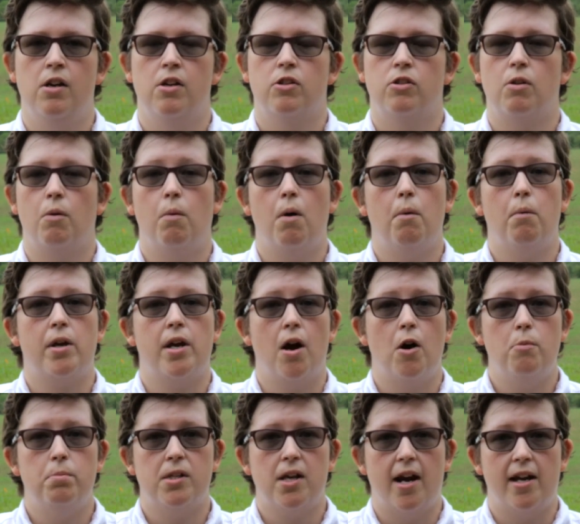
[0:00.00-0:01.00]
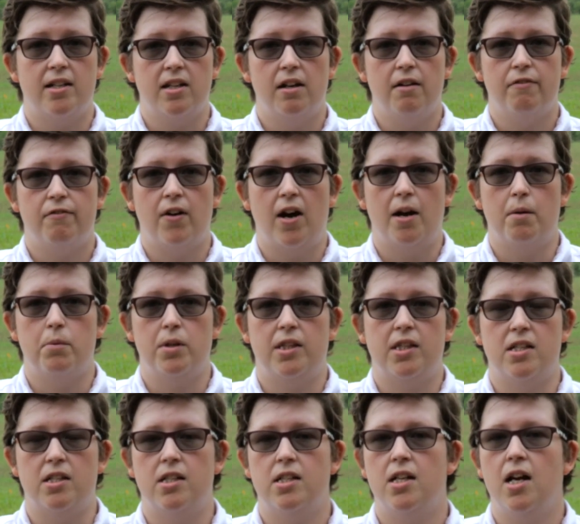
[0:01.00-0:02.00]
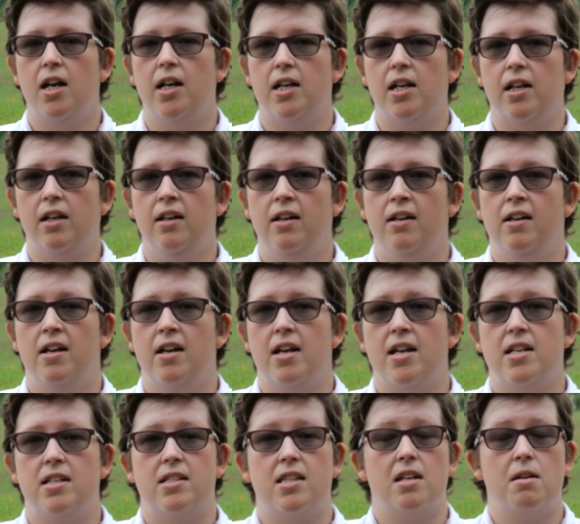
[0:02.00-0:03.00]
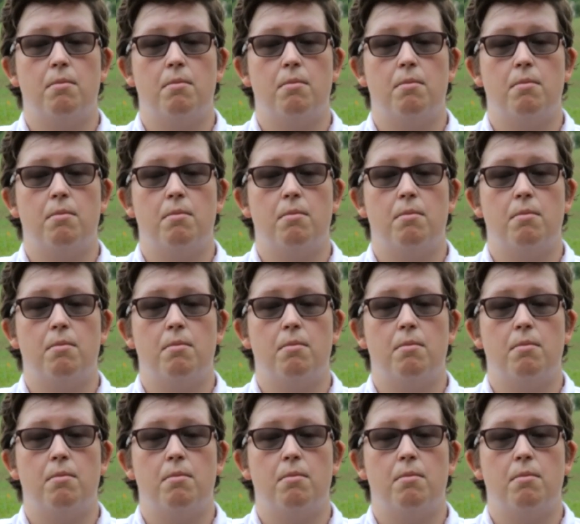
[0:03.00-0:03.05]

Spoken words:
So what we hope to identify with this study is the